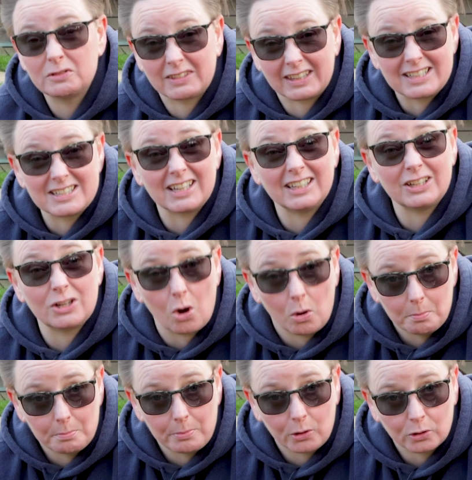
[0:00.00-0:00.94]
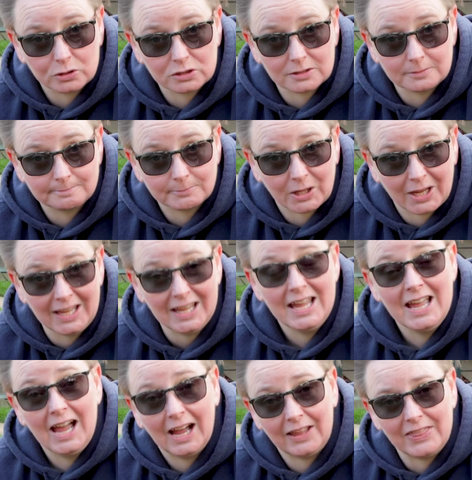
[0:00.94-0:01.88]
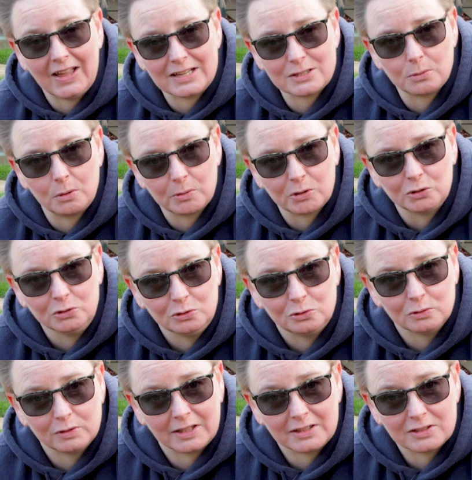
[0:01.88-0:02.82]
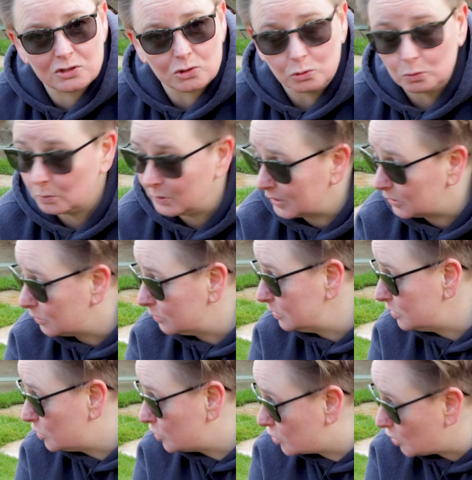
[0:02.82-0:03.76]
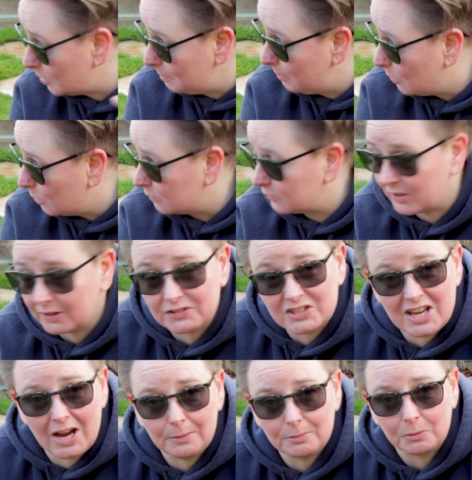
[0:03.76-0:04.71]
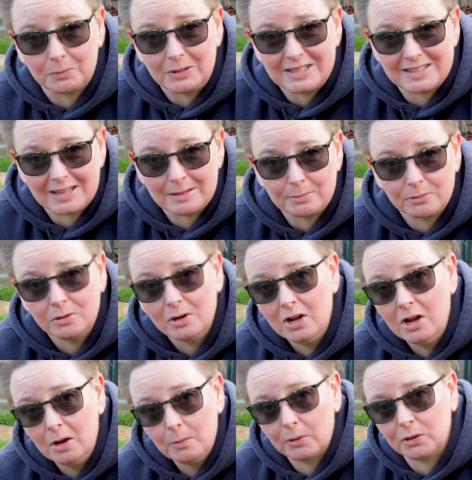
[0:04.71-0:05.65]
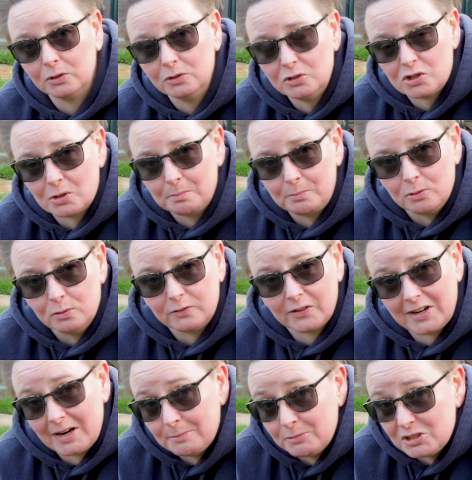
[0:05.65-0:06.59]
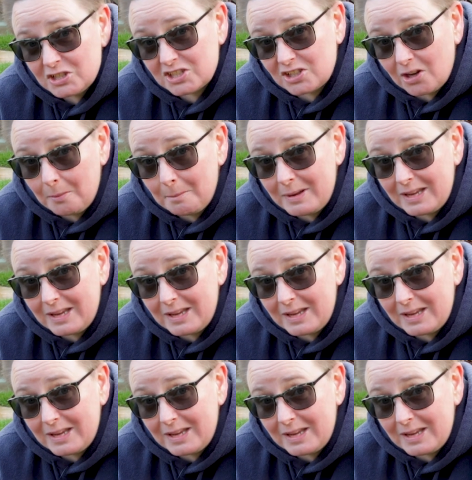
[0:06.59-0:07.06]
things like compost, okay? And that's what we're going to do then. So we're going to jump over, I've set up the wee table, we're going to jump over and I'm going to start